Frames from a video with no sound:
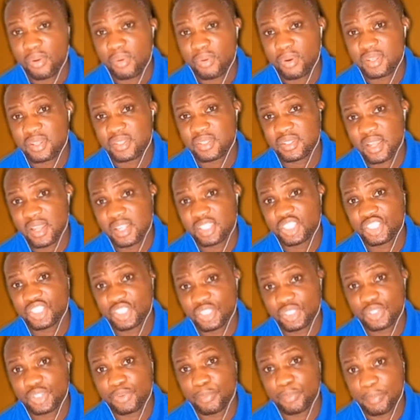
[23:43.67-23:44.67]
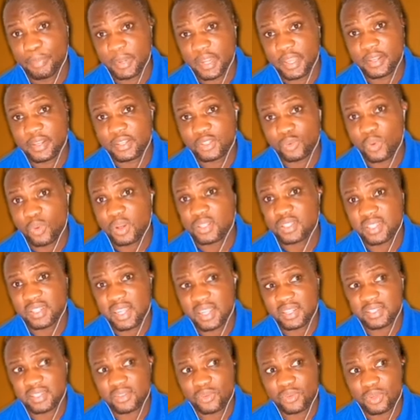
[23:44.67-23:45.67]
what's that shit you played? What's
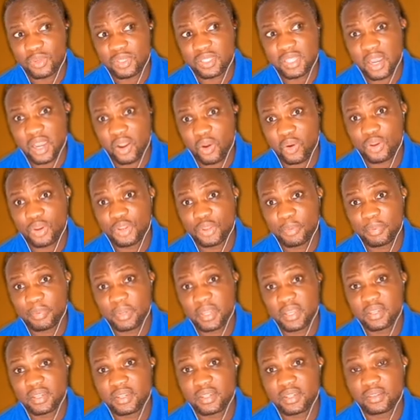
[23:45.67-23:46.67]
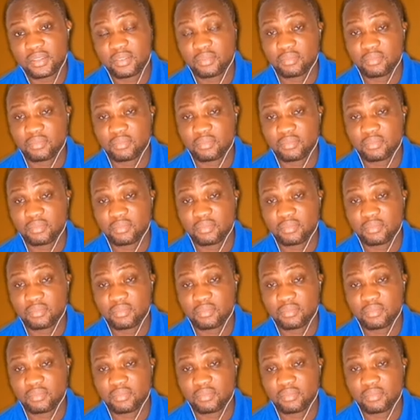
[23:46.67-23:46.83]
that chord you played?